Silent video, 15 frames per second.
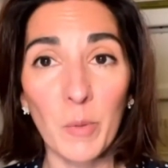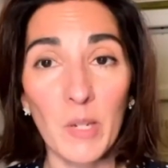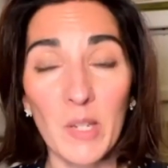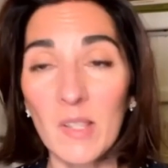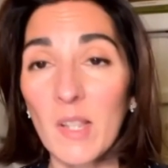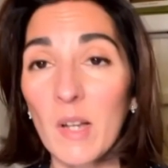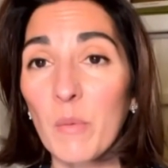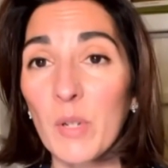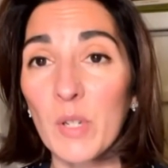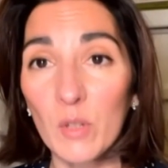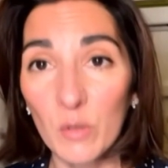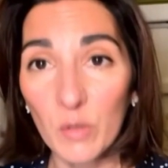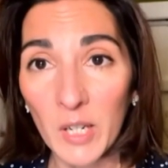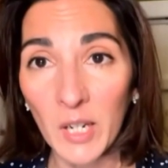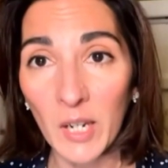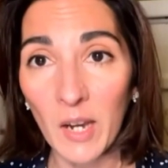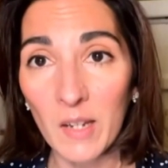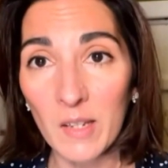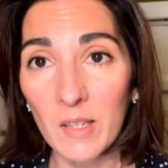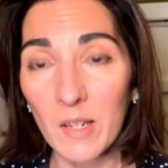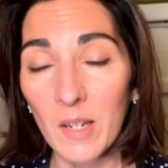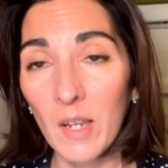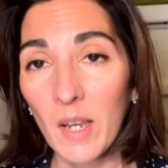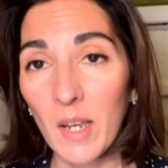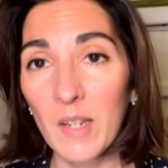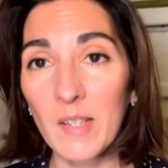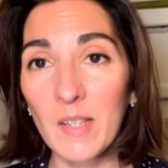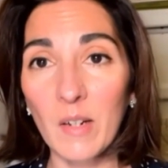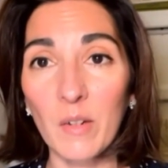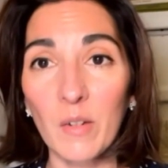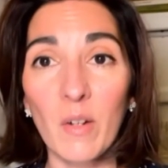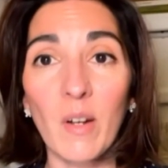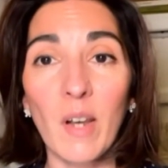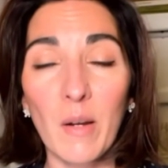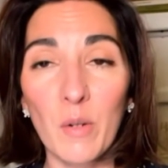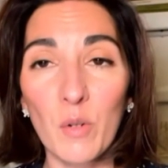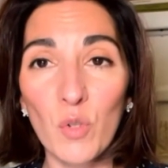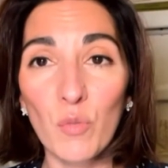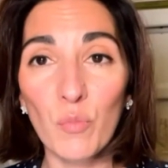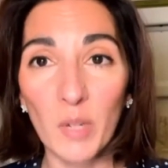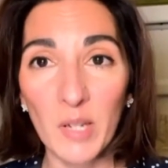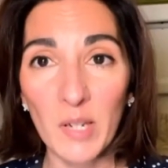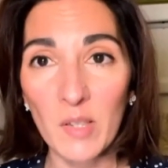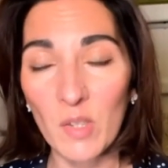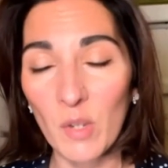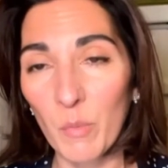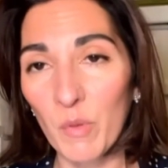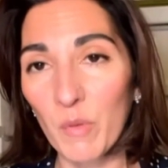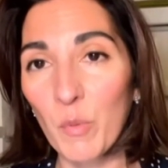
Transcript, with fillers: Is that what you're looking at? Is that going to allow you to release some of the